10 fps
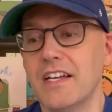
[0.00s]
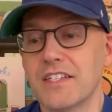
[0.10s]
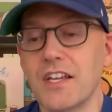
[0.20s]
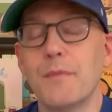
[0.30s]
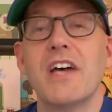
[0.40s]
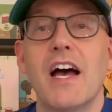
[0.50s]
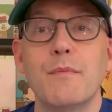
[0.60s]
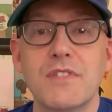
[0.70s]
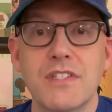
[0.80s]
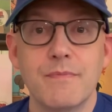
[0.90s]

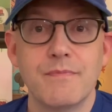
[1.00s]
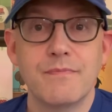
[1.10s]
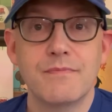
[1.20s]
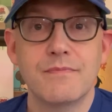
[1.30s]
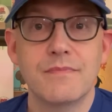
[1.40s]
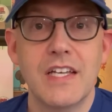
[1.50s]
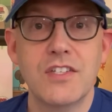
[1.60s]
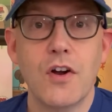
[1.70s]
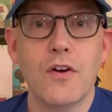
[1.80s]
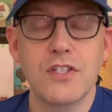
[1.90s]
Sometimes it's
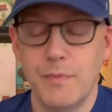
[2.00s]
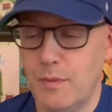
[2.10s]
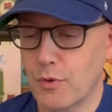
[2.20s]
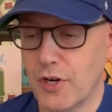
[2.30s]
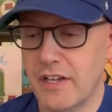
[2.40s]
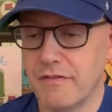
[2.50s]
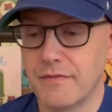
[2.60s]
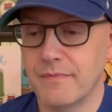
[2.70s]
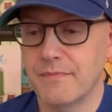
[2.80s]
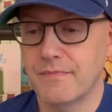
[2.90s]
hard to be brave.
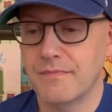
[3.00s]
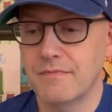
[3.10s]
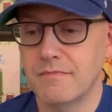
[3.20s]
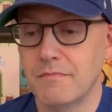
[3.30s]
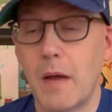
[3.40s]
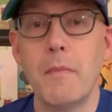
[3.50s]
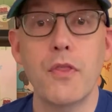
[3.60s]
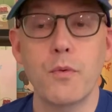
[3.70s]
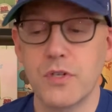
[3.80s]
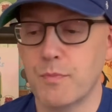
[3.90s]
My
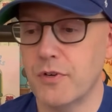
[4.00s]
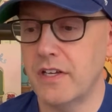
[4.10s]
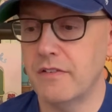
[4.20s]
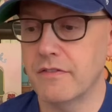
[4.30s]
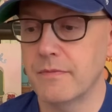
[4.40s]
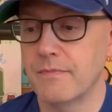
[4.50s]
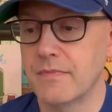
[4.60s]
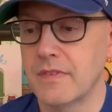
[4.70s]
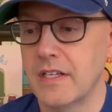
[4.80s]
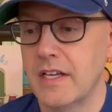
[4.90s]
mother was brave,
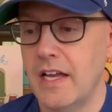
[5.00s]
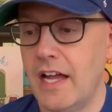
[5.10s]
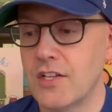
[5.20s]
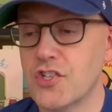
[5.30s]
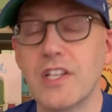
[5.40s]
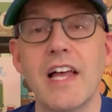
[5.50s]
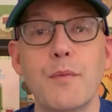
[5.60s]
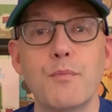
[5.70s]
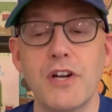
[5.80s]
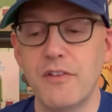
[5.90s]
and she
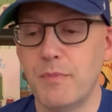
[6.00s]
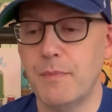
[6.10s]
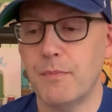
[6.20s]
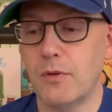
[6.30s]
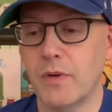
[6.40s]
liked brave people.